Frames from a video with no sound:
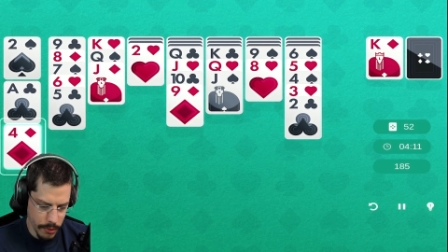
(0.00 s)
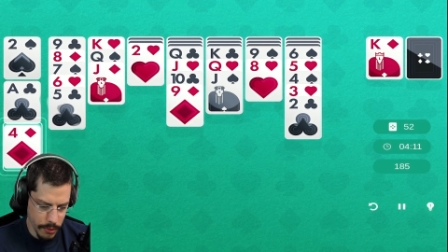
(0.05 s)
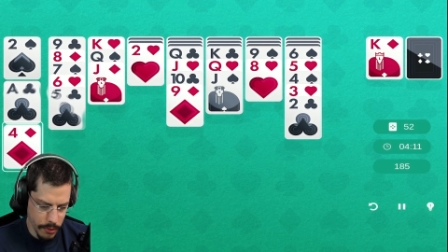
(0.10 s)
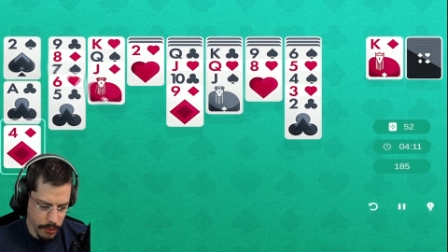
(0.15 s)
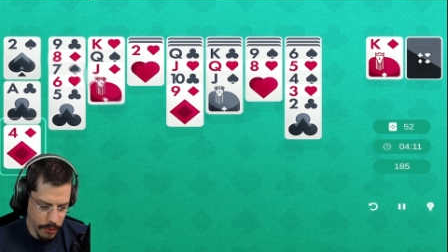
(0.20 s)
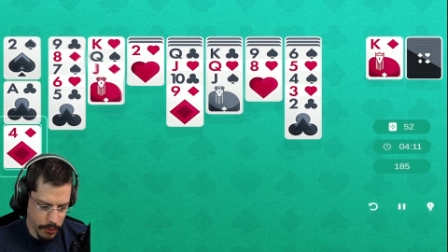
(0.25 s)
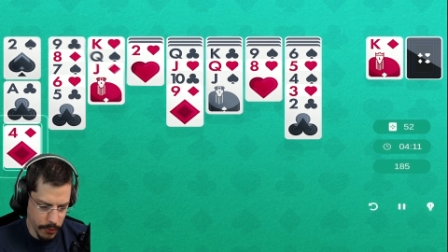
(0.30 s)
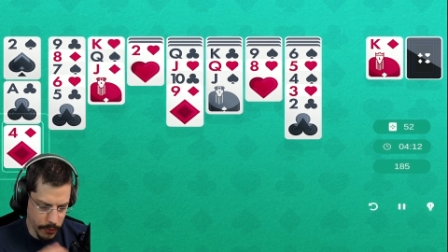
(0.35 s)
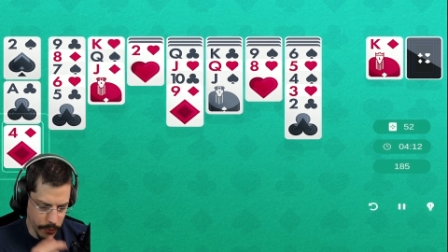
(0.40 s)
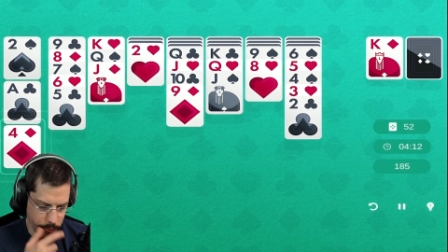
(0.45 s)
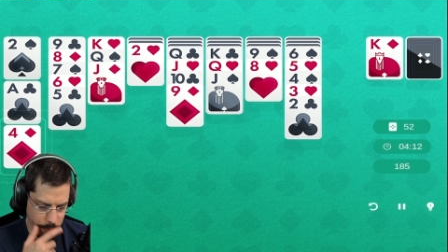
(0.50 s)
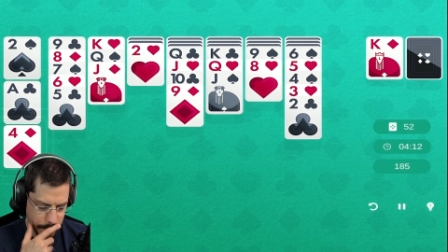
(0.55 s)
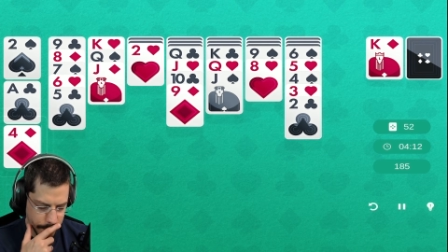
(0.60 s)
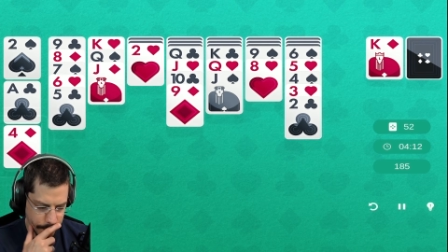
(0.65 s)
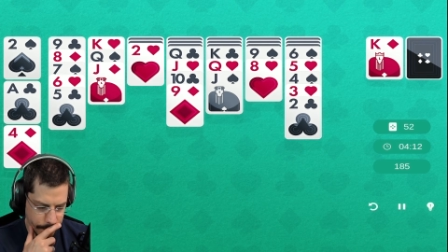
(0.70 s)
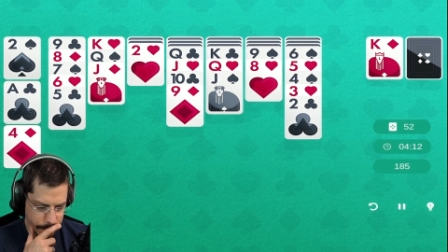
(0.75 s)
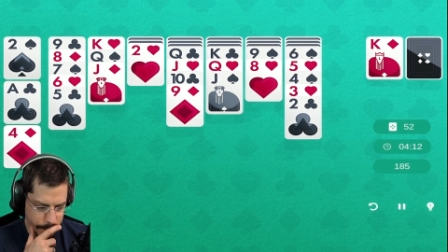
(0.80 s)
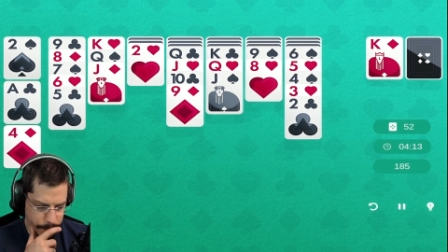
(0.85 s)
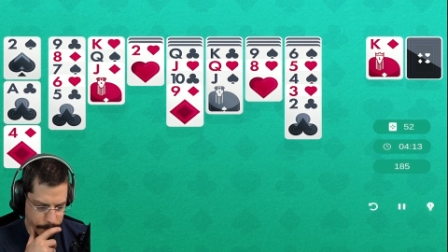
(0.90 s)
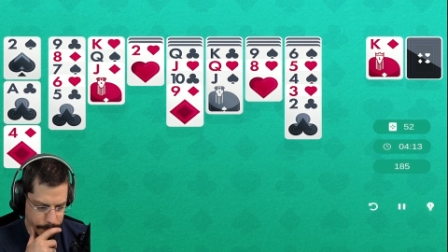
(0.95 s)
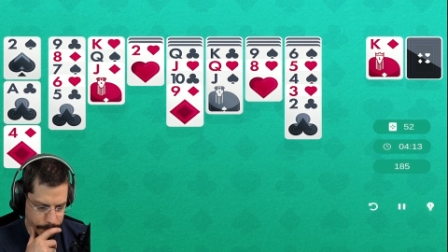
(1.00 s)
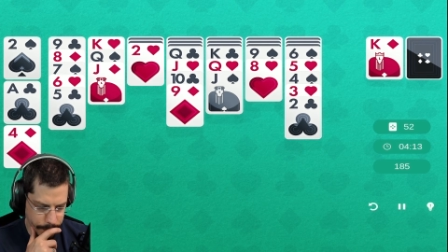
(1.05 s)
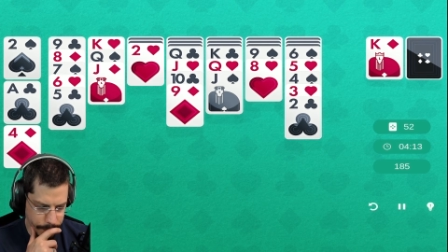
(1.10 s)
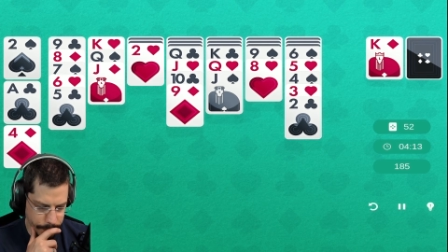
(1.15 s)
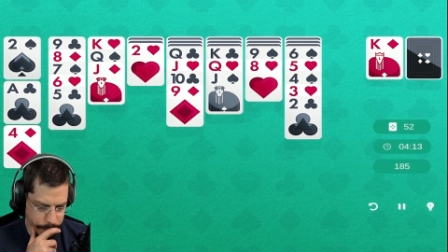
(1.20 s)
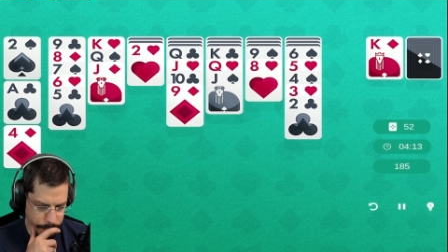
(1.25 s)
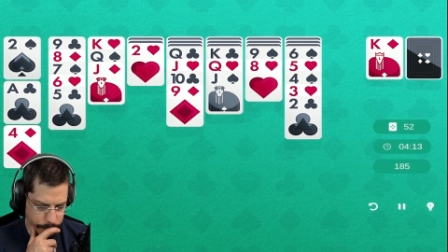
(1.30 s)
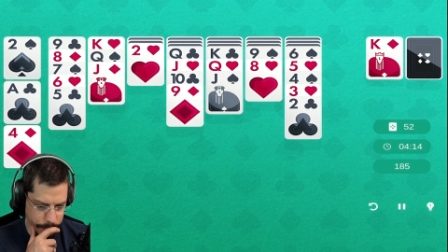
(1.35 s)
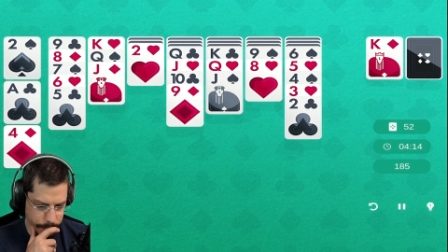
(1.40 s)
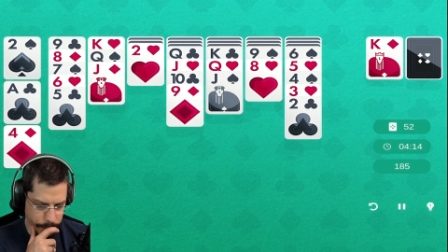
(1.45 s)
No.
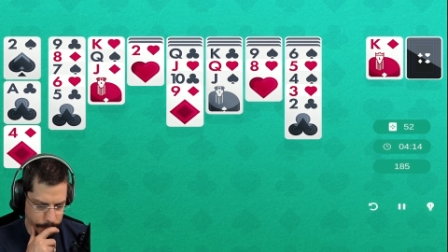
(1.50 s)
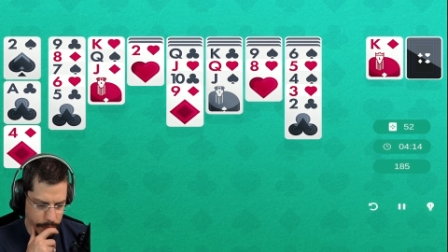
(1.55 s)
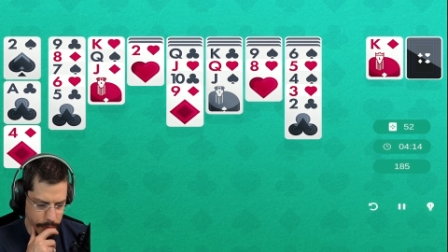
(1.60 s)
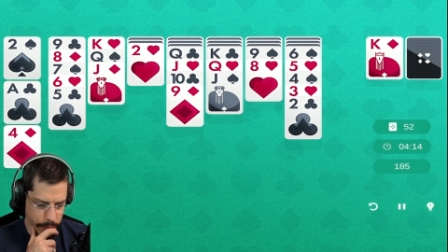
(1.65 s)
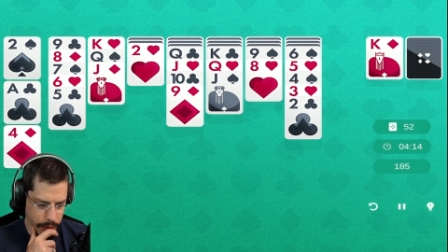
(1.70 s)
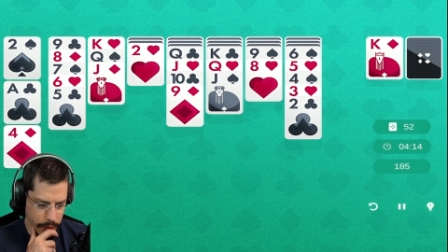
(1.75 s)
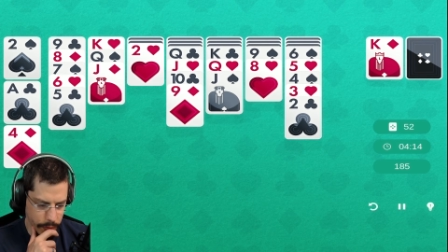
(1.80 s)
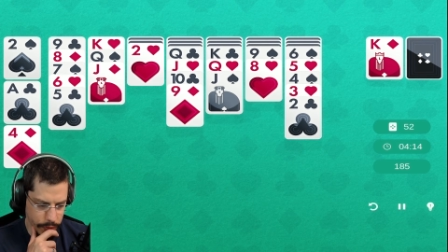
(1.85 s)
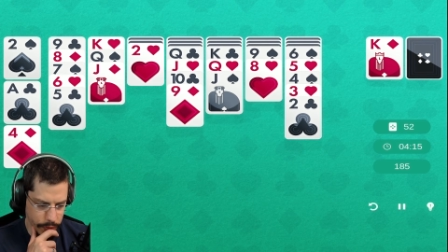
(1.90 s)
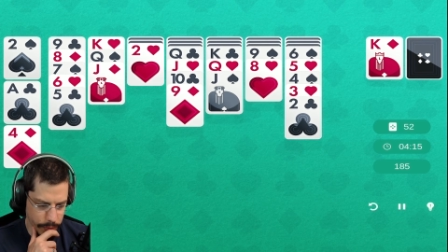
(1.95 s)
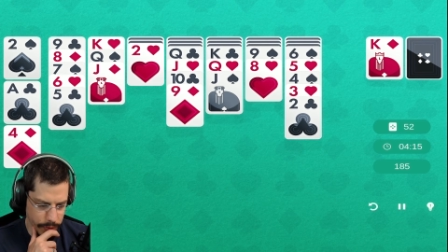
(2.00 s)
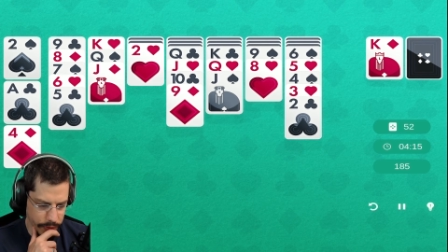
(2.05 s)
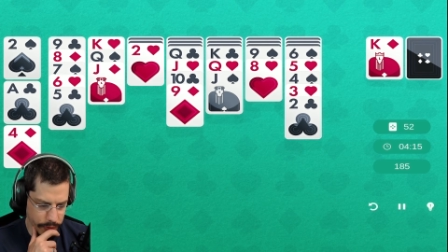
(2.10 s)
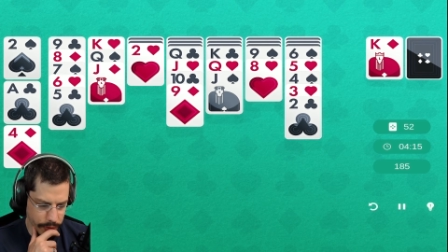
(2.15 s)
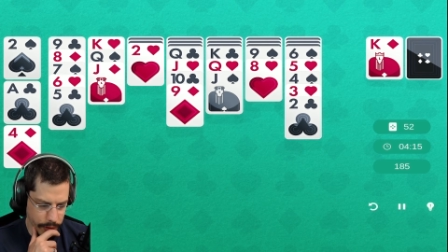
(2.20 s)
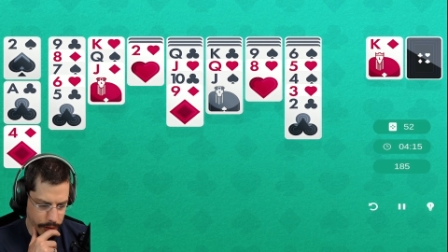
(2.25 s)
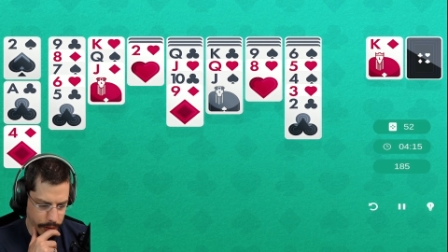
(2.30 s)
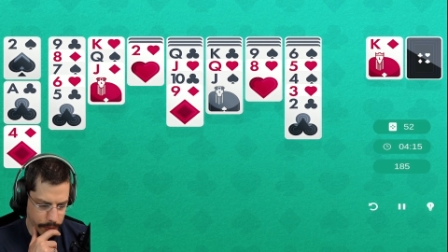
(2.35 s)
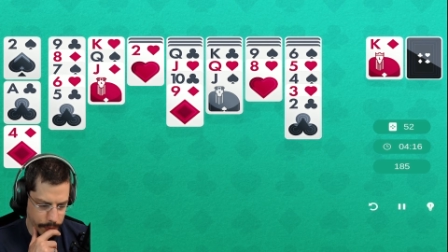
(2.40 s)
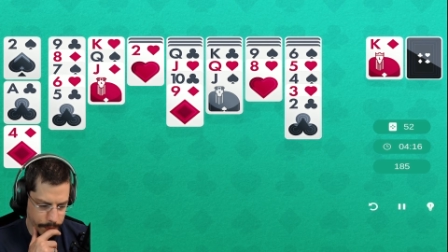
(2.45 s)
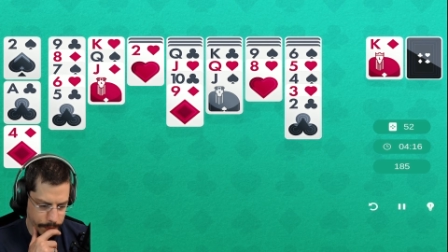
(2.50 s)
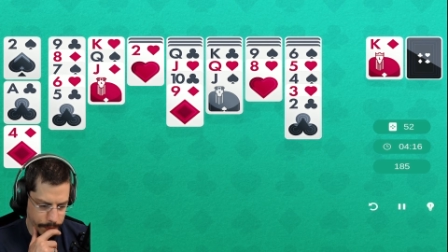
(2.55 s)
That was a mistake.